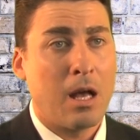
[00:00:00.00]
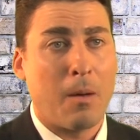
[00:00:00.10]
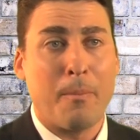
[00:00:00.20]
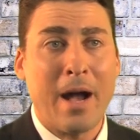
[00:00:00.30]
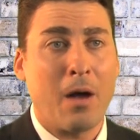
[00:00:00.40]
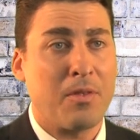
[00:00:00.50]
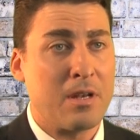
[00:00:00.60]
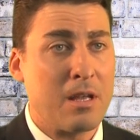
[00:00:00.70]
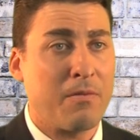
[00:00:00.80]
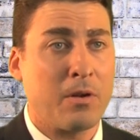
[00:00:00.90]
about the
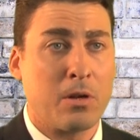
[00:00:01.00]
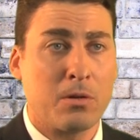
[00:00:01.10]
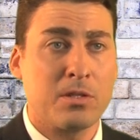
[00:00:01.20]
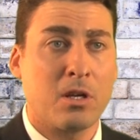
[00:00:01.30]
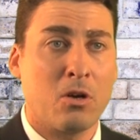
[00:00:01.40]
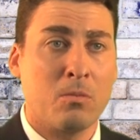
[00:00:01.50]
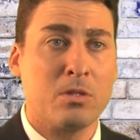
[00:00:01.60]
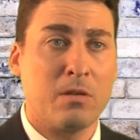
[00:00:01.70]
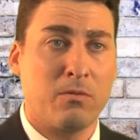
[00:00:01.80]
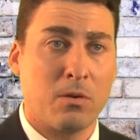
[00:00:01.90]
different nursing
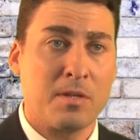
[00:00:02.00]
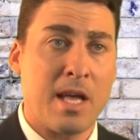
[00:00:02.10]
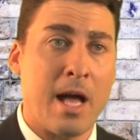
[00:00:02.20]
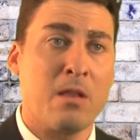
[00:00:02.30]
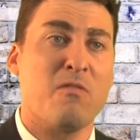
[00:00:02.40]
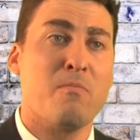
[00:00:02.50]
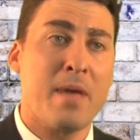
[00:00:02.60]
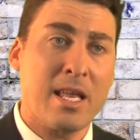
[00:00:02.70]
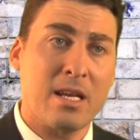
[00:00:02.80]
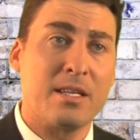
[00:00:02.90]
homes you've looked at. You've
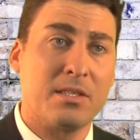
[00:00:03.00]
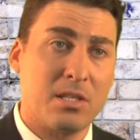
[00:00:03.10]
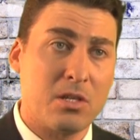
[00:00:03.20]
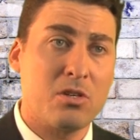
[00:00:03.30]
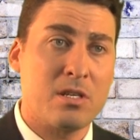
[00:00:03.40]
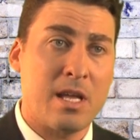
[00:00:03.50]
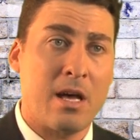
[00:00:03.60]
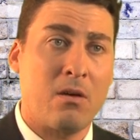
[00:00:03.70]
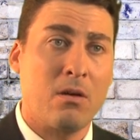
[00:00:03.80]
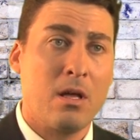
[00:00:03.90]
made a decision
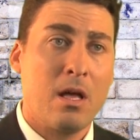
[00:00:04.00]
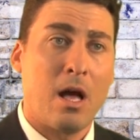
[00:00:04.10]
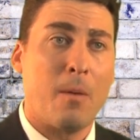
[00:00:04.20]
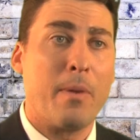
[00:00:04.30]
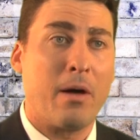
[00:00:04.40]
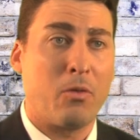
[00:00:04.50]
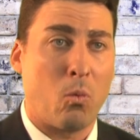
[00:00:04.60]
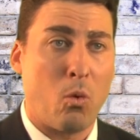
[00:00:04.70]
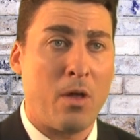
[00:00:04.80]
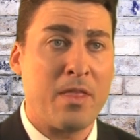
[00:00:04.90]
now about the
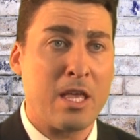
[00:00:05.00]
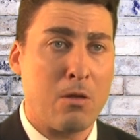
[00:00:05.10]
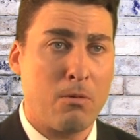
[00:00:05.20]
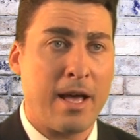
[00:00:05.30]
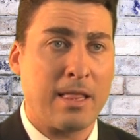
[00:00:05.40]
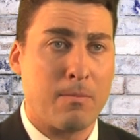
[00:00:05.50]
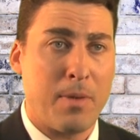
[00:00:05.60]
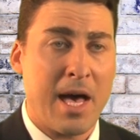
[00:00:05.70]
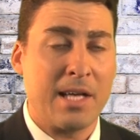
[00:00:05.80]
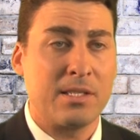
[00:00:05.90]
one that you like the
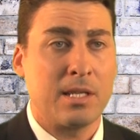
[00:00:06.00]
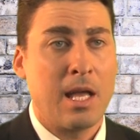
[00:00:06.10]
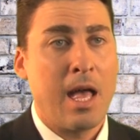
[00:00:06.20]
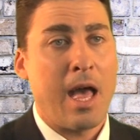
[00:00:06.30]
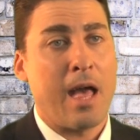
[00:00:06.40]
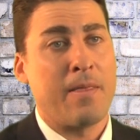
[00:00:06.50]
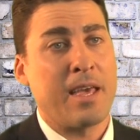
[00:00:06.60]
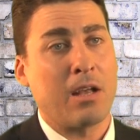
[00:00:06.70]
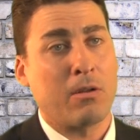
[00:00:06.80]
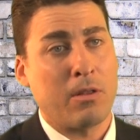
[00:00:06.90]
best, and
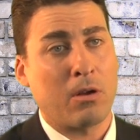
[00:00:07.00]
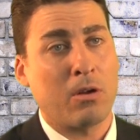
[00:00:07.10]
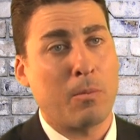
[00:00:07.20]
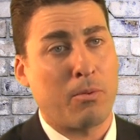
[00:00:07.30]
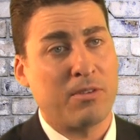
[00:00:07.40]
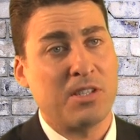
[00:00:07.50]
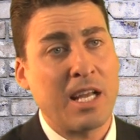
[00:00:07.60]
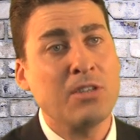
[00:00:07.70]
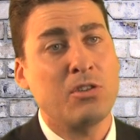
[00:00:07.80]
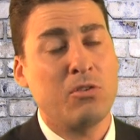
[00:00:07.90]
they're going to
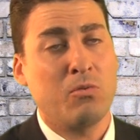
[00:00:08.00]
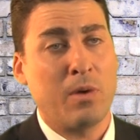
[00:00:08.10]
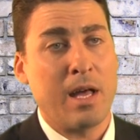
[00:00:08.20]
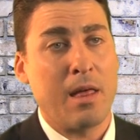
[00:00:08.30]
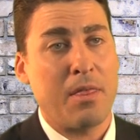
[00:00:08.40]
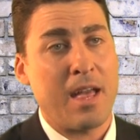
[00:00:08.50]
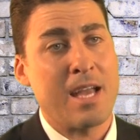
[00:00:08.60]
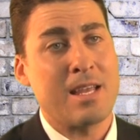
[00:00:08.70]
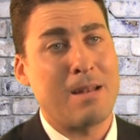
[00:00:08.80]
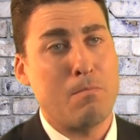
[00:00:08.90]
present you with
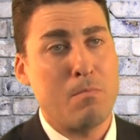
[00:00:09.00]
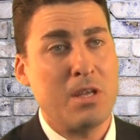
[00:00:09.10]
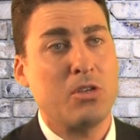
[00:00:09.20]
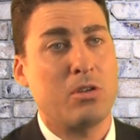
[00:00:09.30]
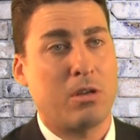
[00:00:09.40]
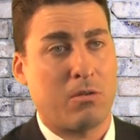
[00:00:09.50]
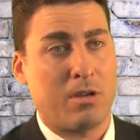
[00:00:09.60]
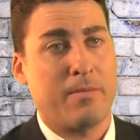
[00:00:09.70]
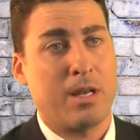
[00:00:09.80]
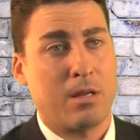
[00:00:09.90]
an admission
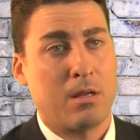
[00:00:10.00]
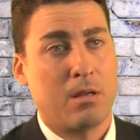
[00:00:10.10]
agreement.